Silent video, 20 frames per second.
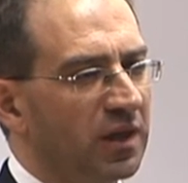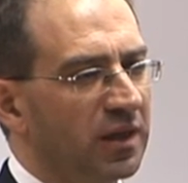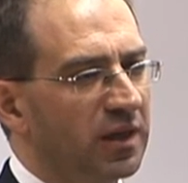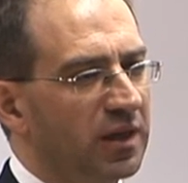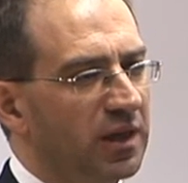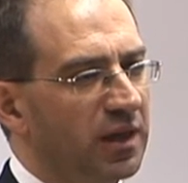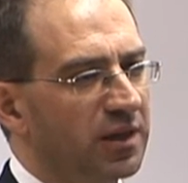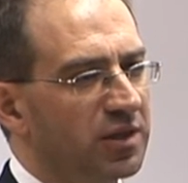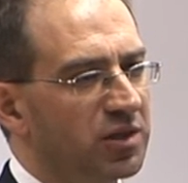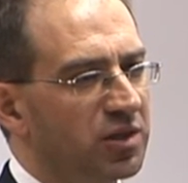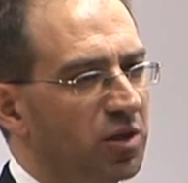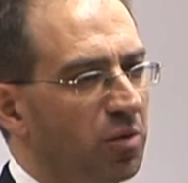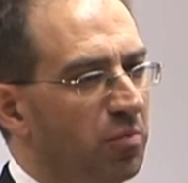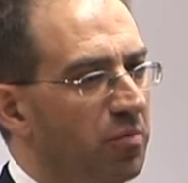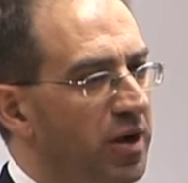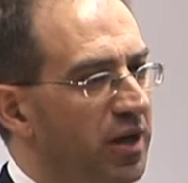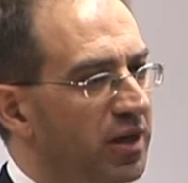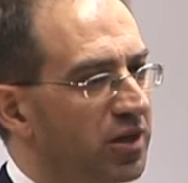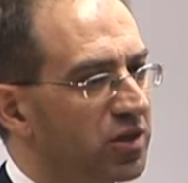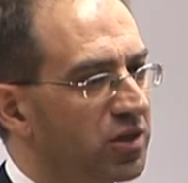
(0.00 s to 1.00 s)
gets the
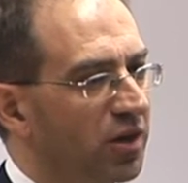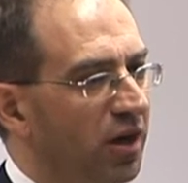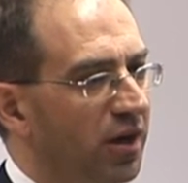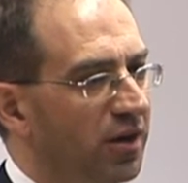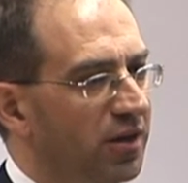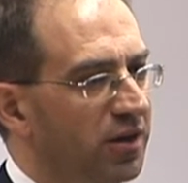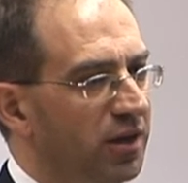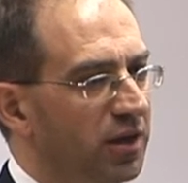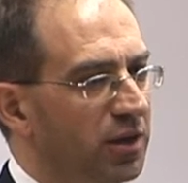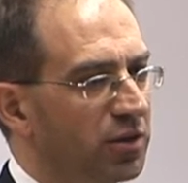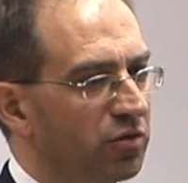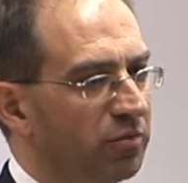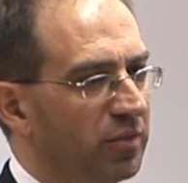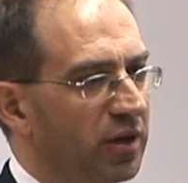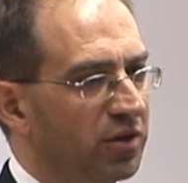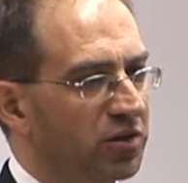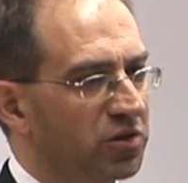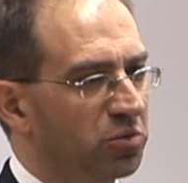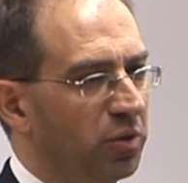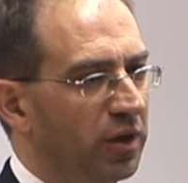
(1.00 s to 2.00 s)
best ideas from
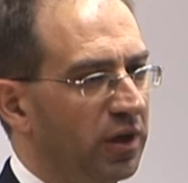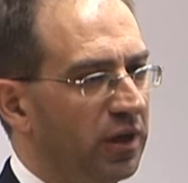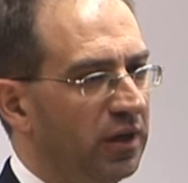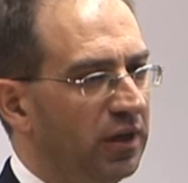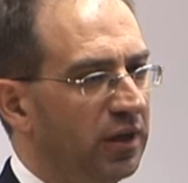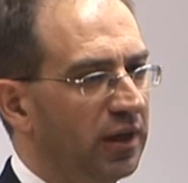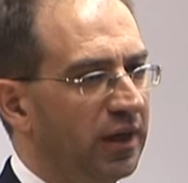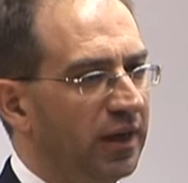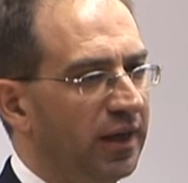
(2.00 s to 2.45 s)
elsewhere